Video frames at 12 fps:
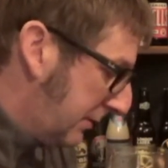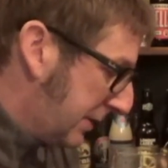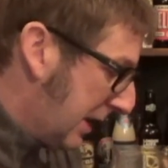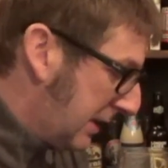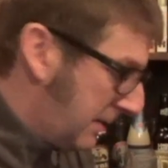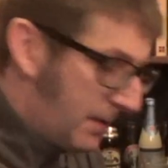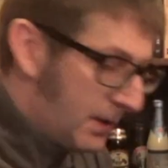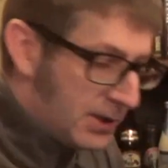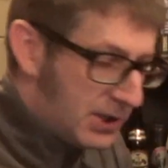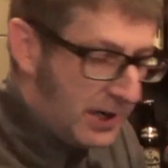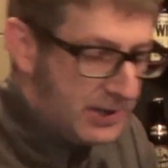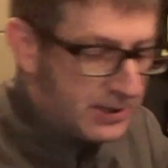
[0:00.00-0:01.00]
taking the first
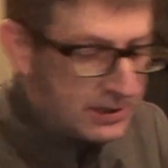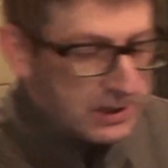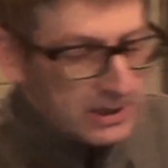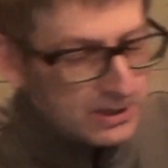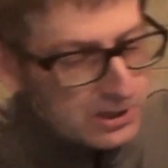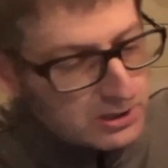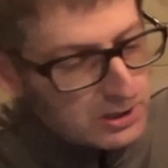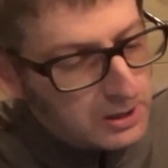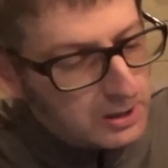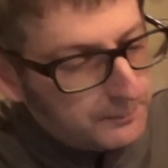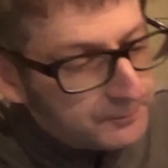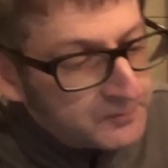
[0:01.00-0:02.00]
taste of this.
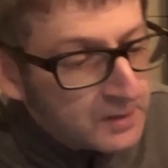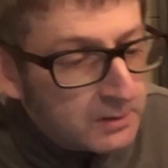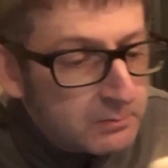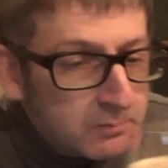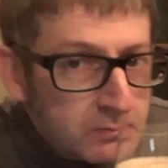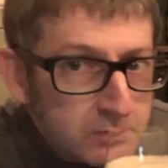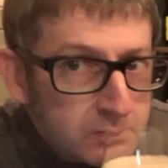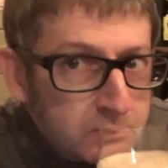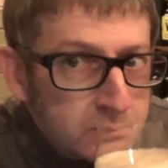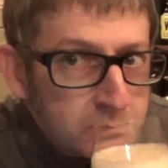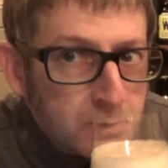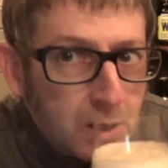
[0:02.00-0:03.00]
Oh
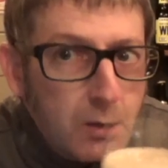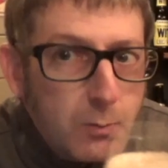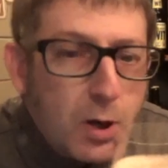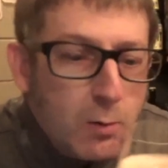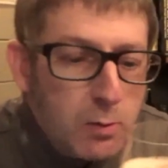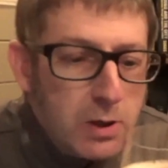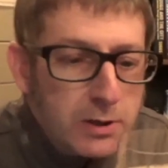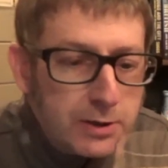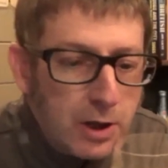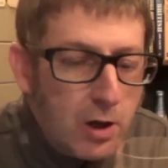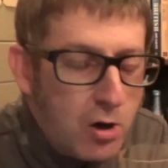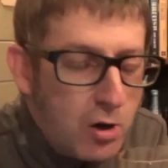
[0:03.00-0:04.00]
my word,
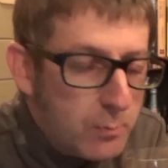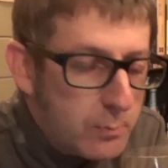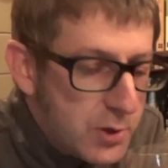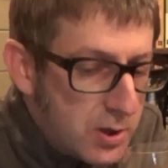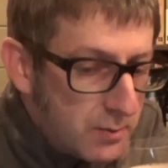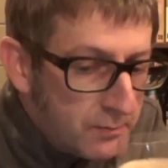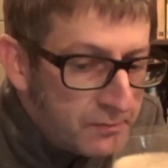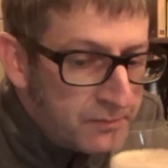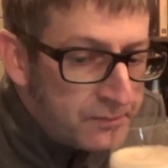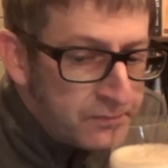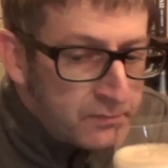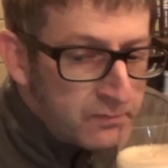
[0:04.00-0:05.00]
the hops.
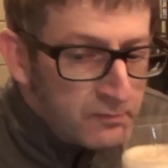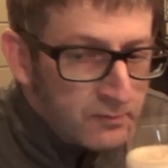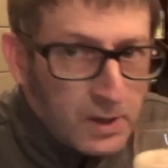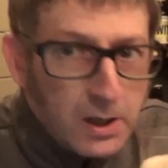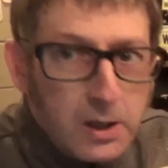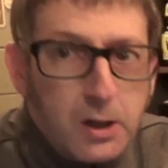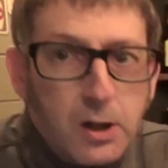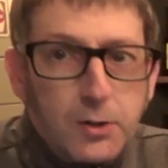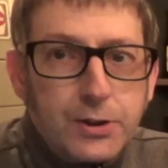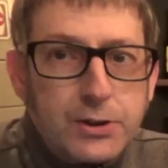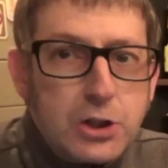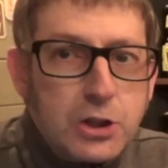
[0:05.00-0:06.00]
Oh,
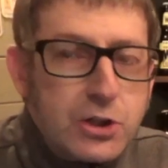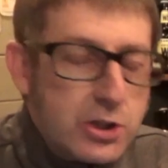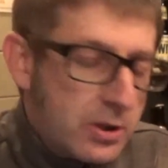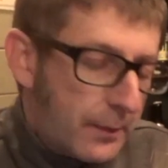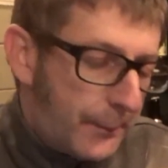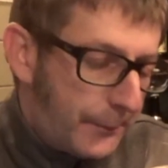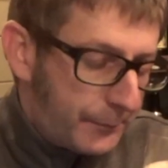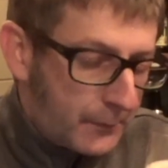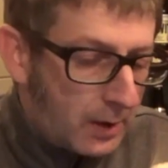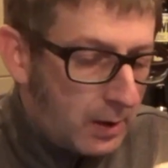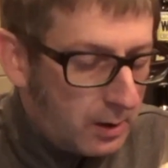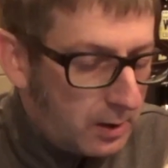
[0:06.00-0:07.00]
they're just...
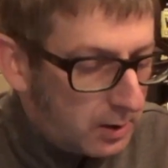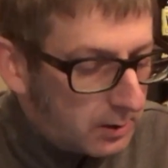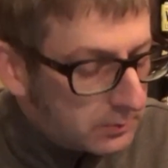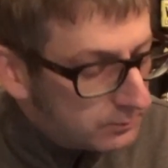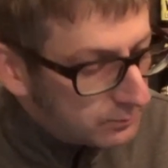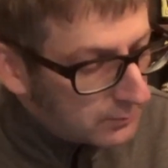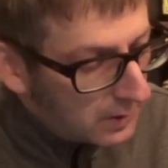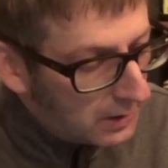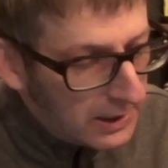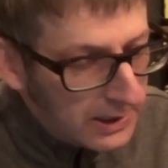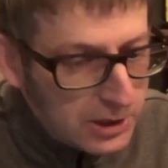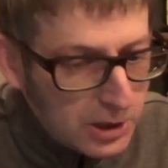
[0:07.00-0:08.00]

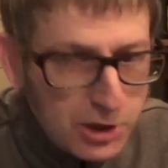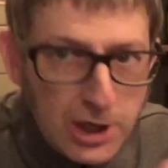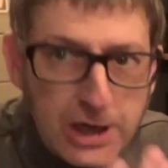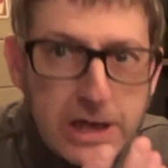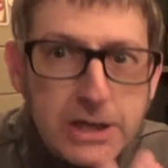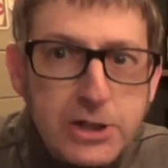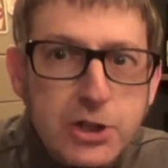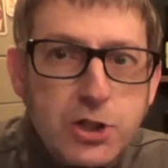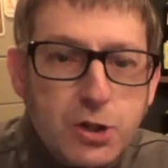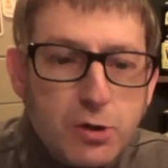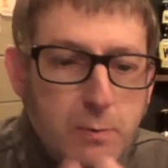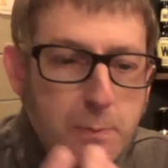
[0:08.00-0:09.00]
It just hits
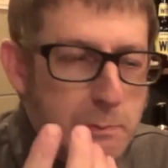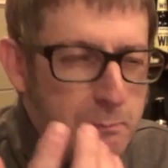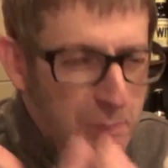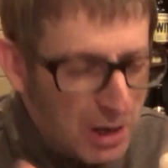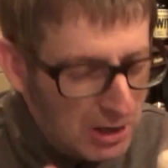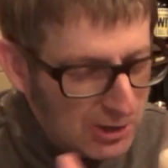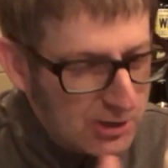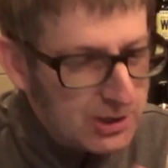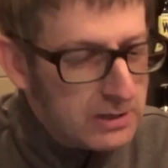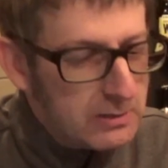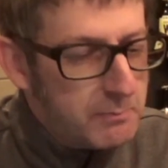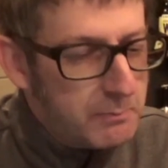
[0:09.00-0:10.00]
you
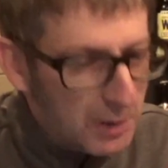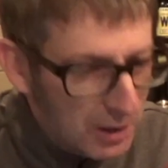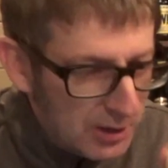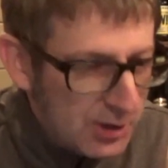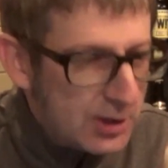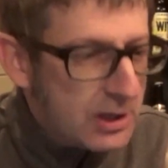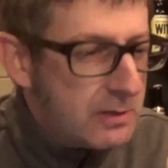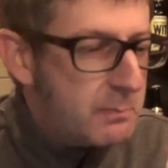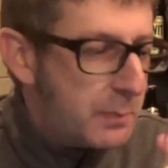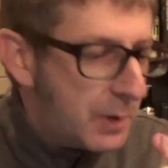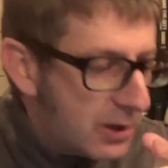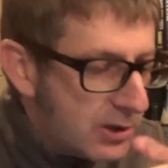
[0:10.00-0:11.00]
bursting
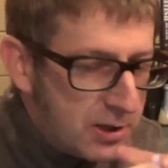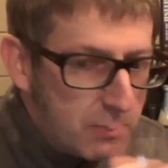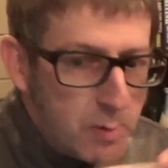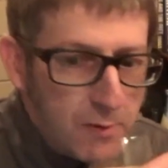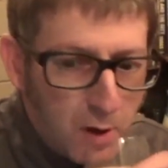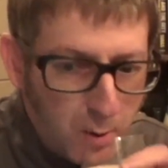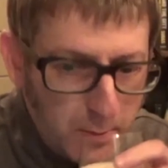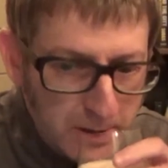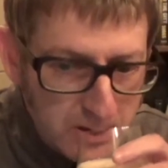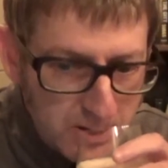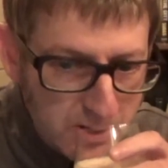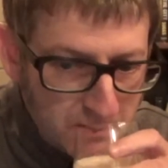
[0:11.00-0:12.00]
with
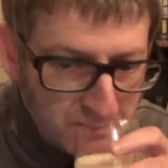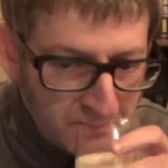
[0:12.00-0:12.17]
hoppiness.